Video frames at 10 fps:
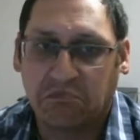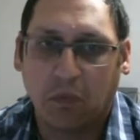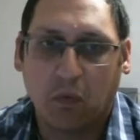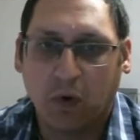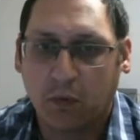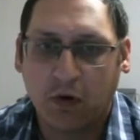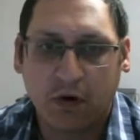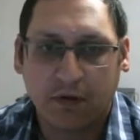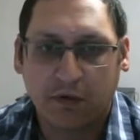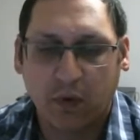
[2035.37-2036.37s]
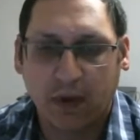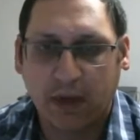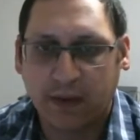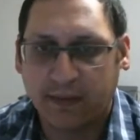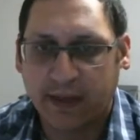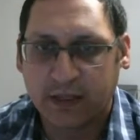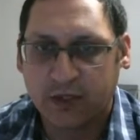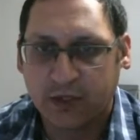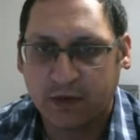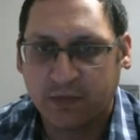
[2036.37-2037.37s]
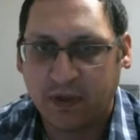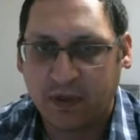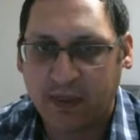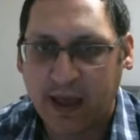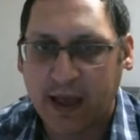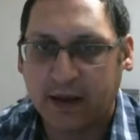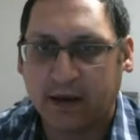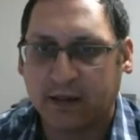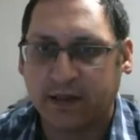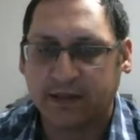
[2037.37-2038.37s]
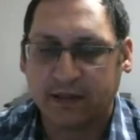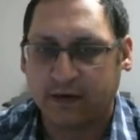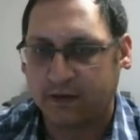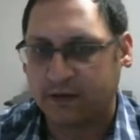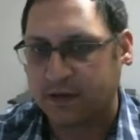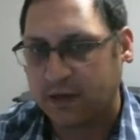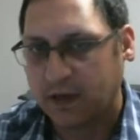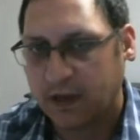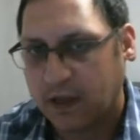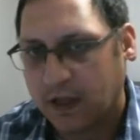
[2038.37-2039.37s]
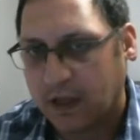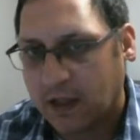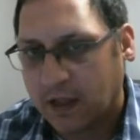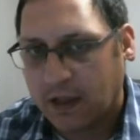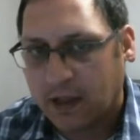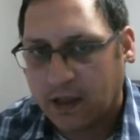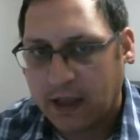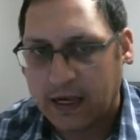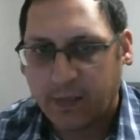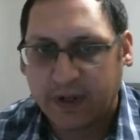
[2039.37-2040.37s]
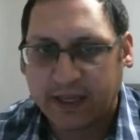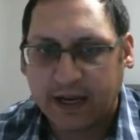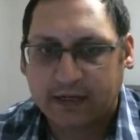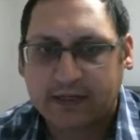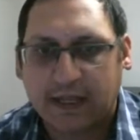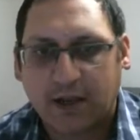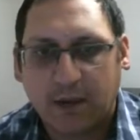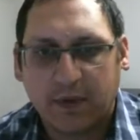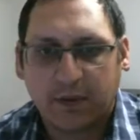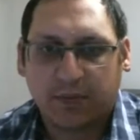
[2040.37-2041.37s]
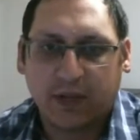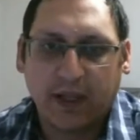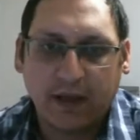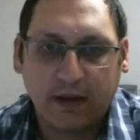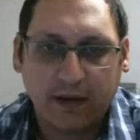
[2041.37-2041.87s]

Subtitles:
one more Earthquake and that should be that, unless there's any Protects that come into play.